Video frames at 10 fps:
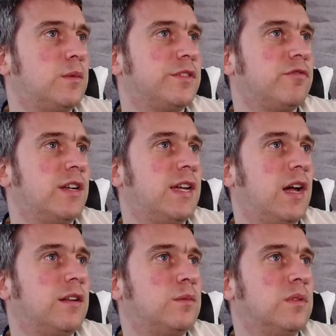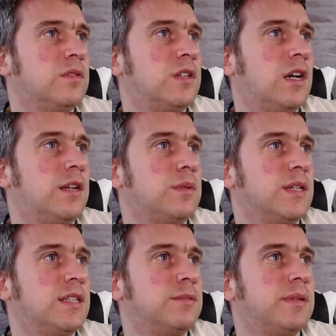Really going on with it.